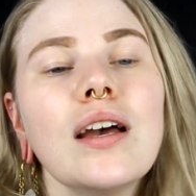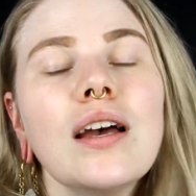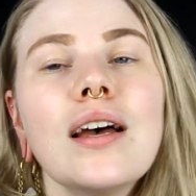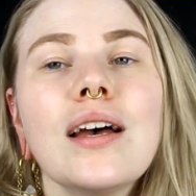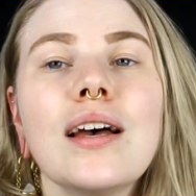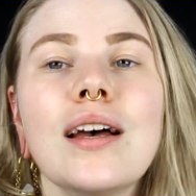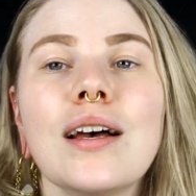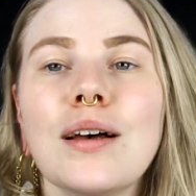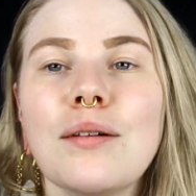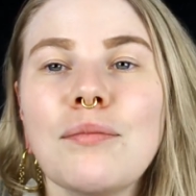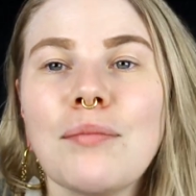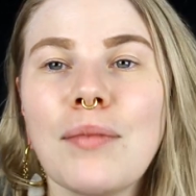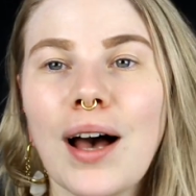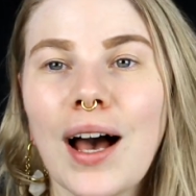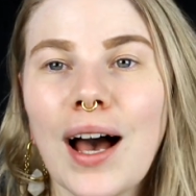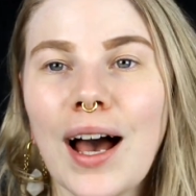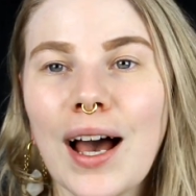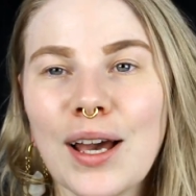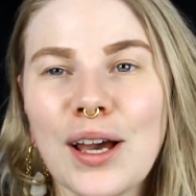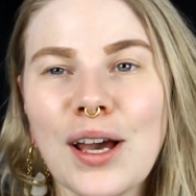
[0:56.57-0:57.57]
Um,
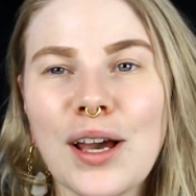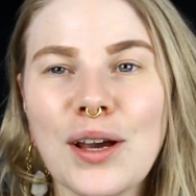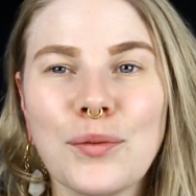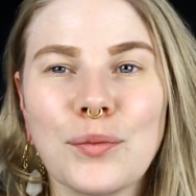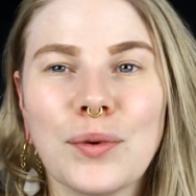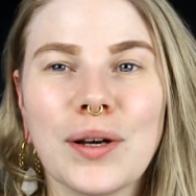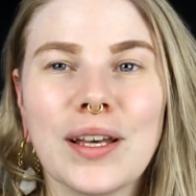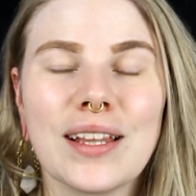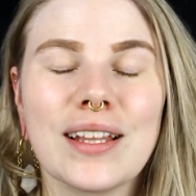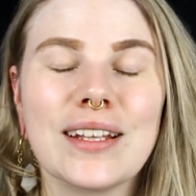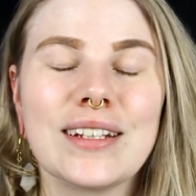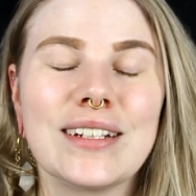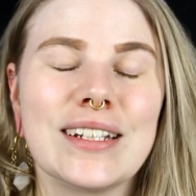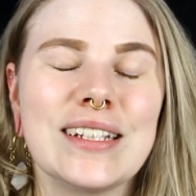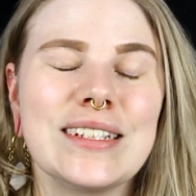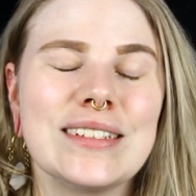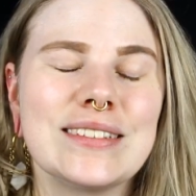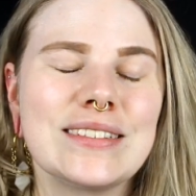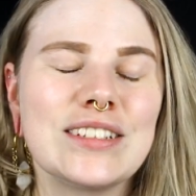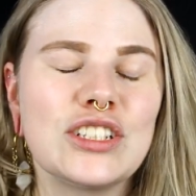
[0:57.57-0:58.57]
I will at
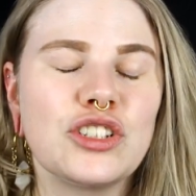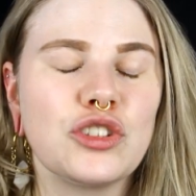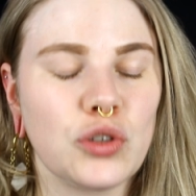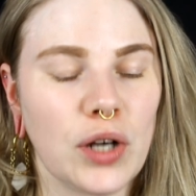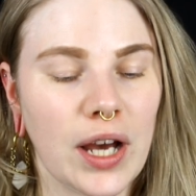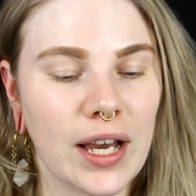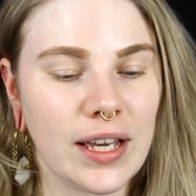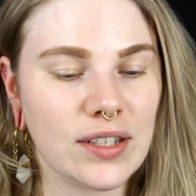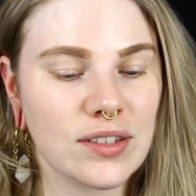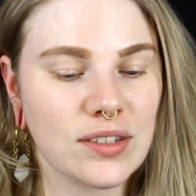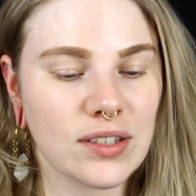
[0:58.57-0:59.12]
least try.